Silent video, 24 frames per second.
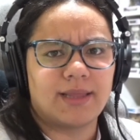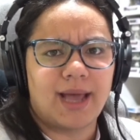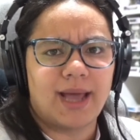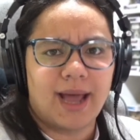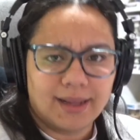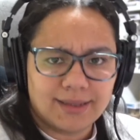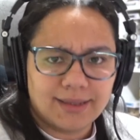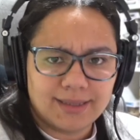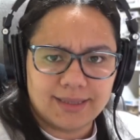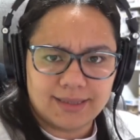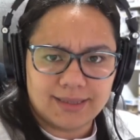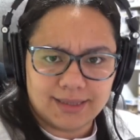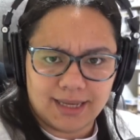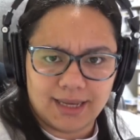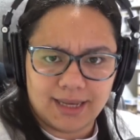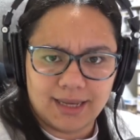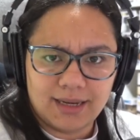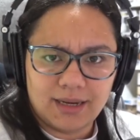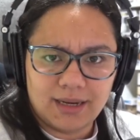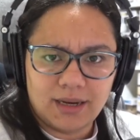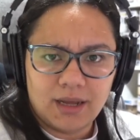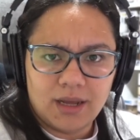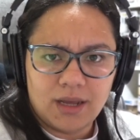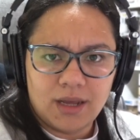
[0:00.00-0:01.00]
that
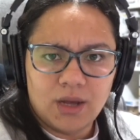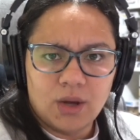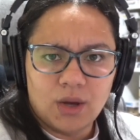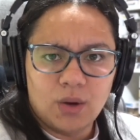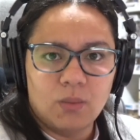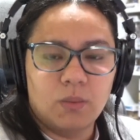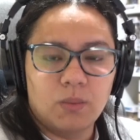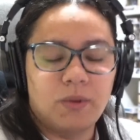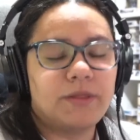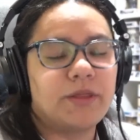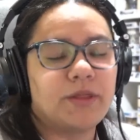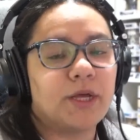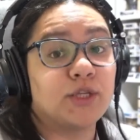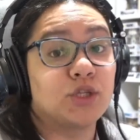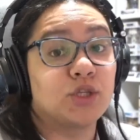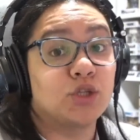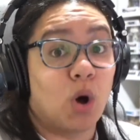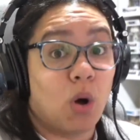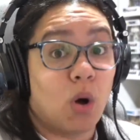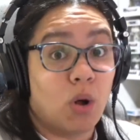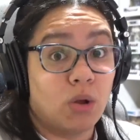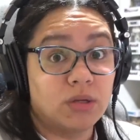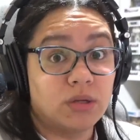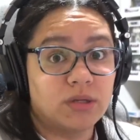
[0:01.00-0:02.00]
scene with the
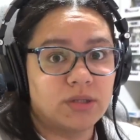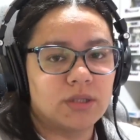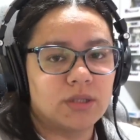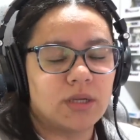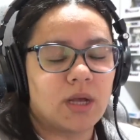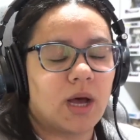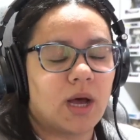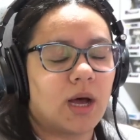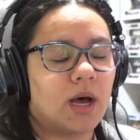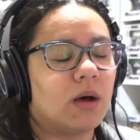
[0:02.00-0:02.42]
dolls.